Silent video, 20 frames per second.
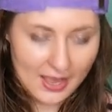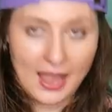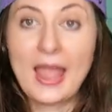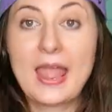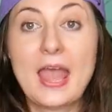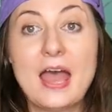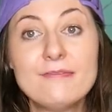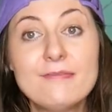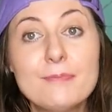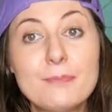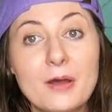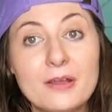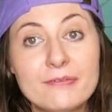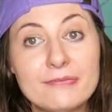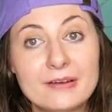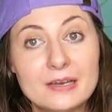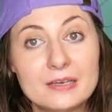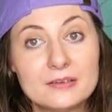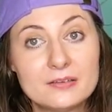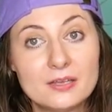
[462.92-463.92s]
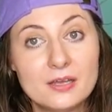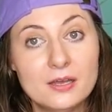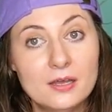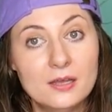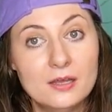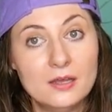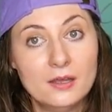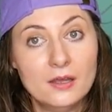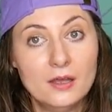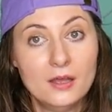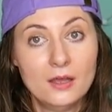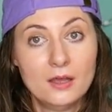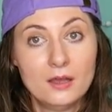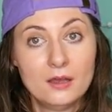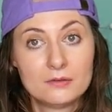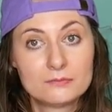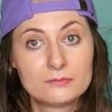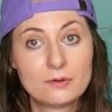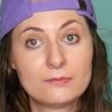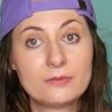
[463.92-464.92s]
have a boyfriend.
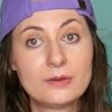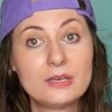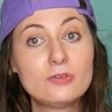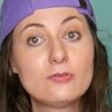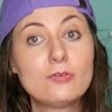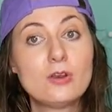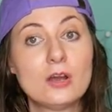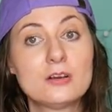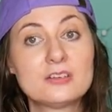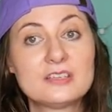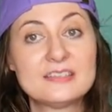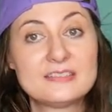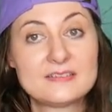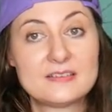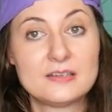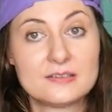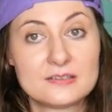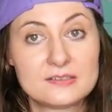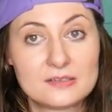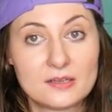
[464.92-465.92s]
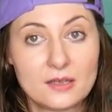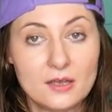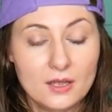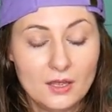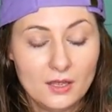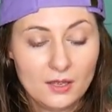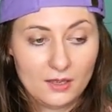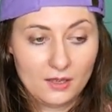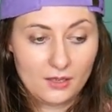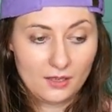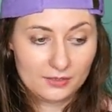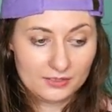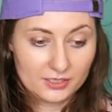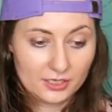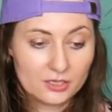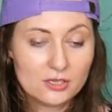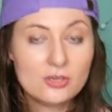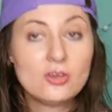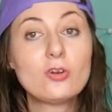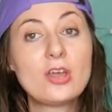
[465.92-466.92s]
We do long distance.
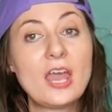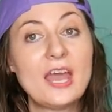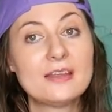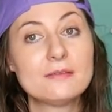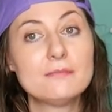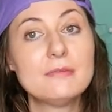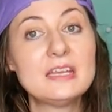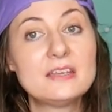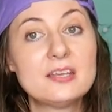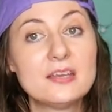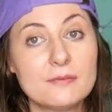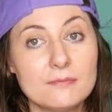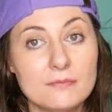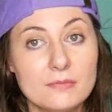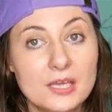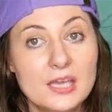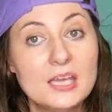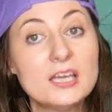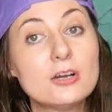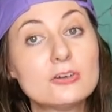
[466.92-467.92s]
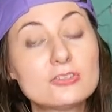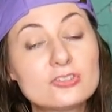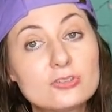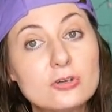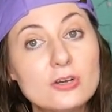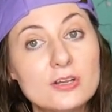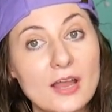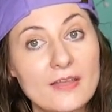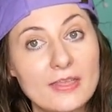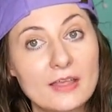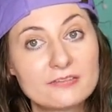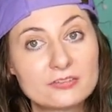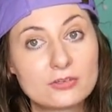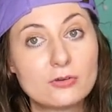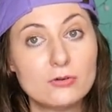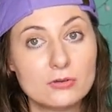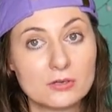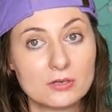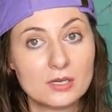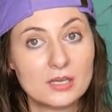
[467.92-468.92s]
You can't meet him. He goes to another
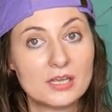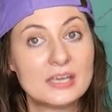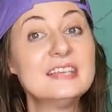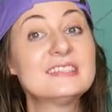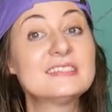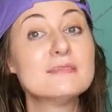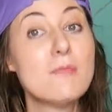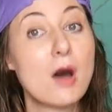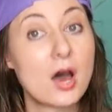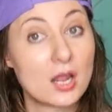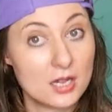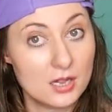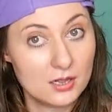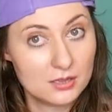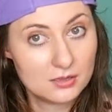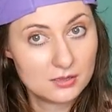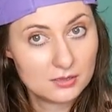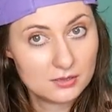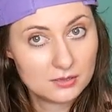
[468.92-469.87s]
school. He's a model.